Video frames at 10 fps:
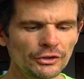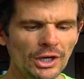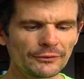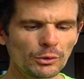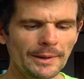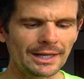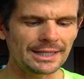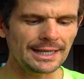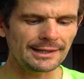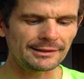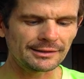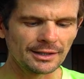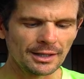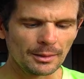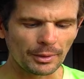Don't have to worry about any keys.
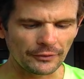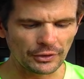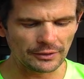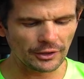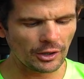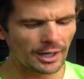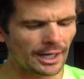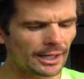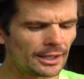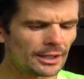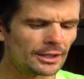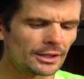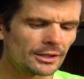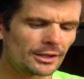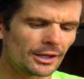But if you live in a high
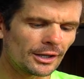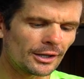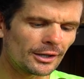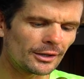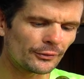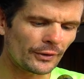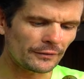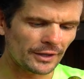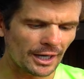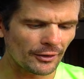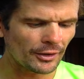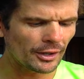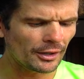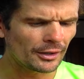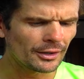theft
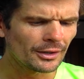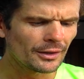area,